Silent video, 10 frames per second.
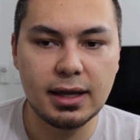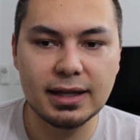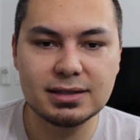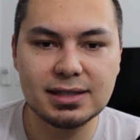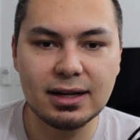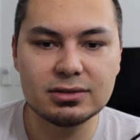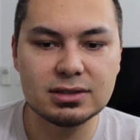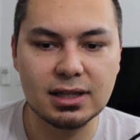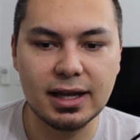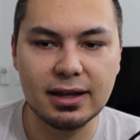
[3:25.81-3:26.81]
it
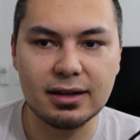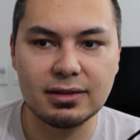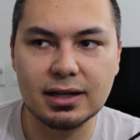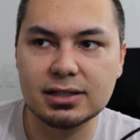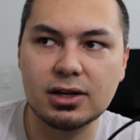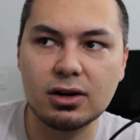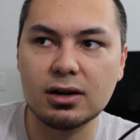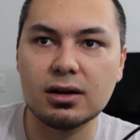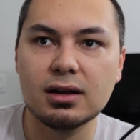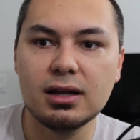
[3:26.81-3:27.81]
sounds like the
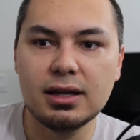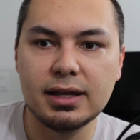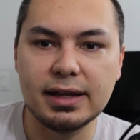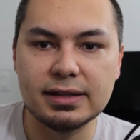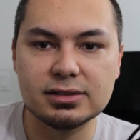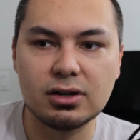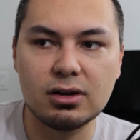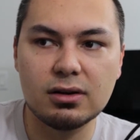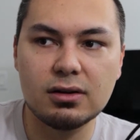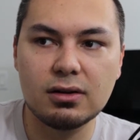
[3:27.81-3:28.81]
guitar is
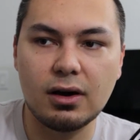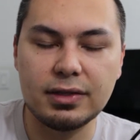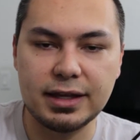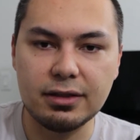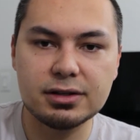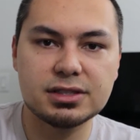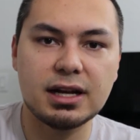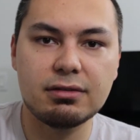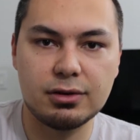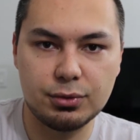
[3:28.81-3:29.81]
on the other
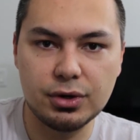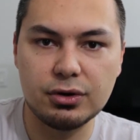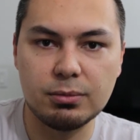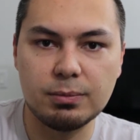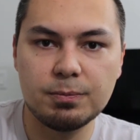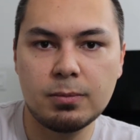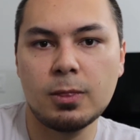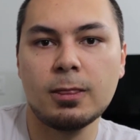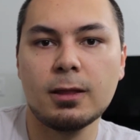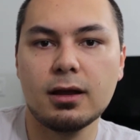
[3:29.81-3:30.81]
side of the room
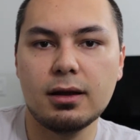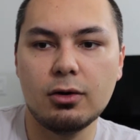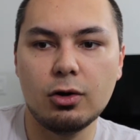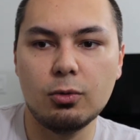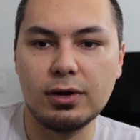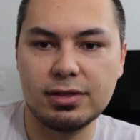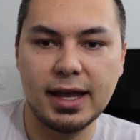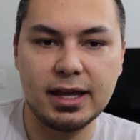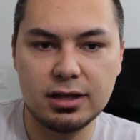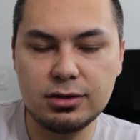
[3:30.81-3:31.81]
with
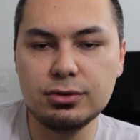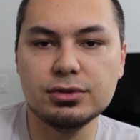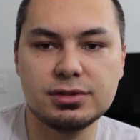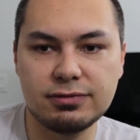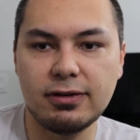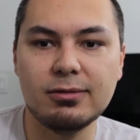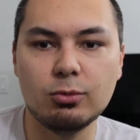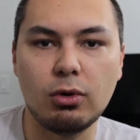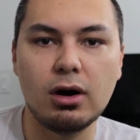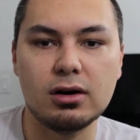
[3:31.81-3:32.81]
a huge
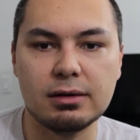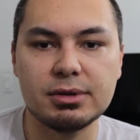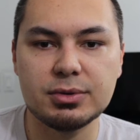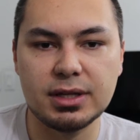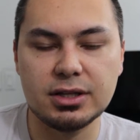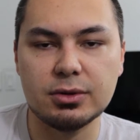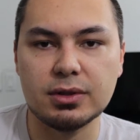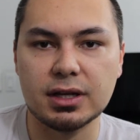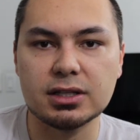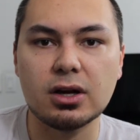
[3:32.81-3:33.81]
foam wall in between you
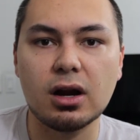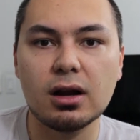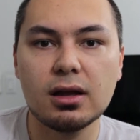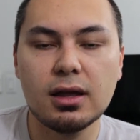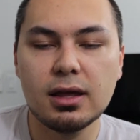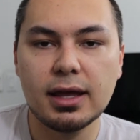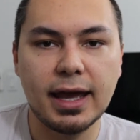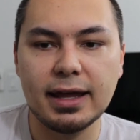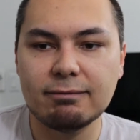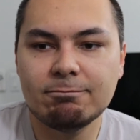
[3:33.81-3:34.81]
and the guitar,
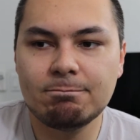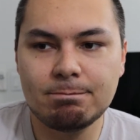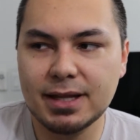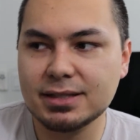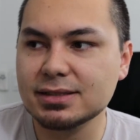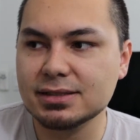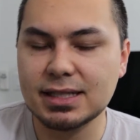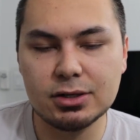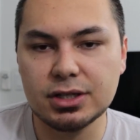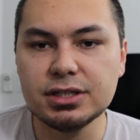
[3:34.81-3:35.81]
and it doesn't
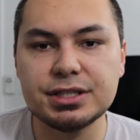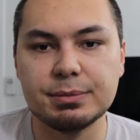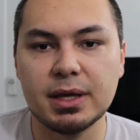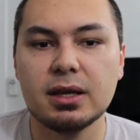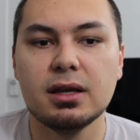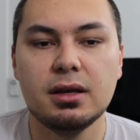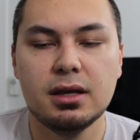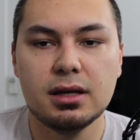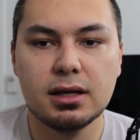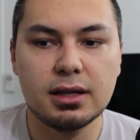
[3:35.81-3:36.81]
sound good to me.
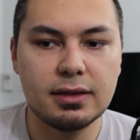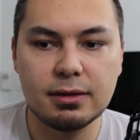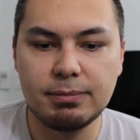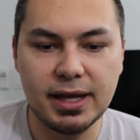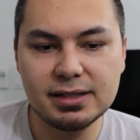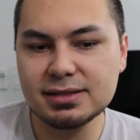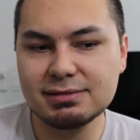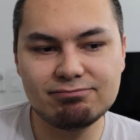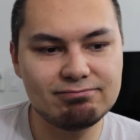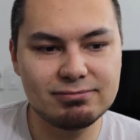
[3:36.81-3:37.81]
The
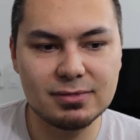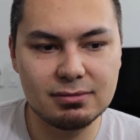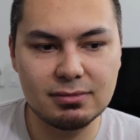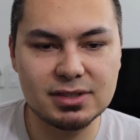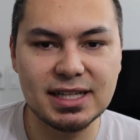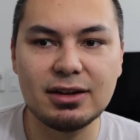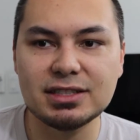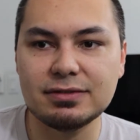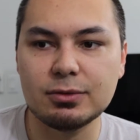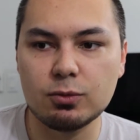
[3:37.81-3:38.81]
bass
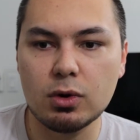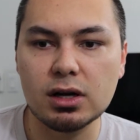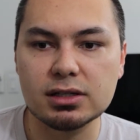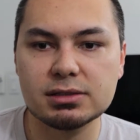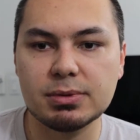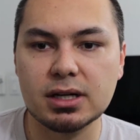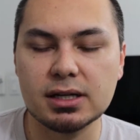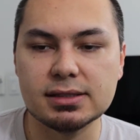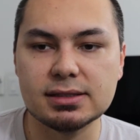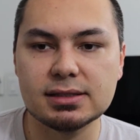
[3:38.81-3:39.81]
sounds even worse,
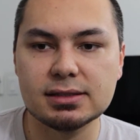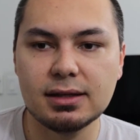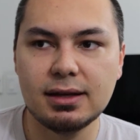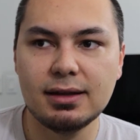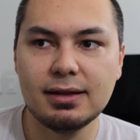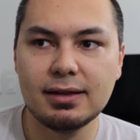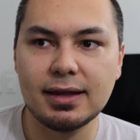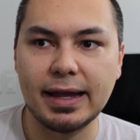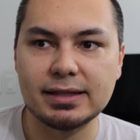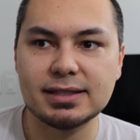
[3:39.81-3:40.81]
because
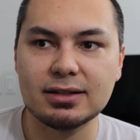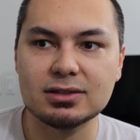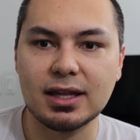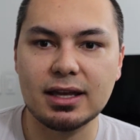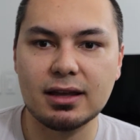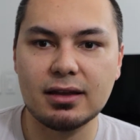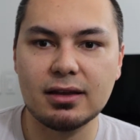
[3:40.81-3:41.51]
it sounds like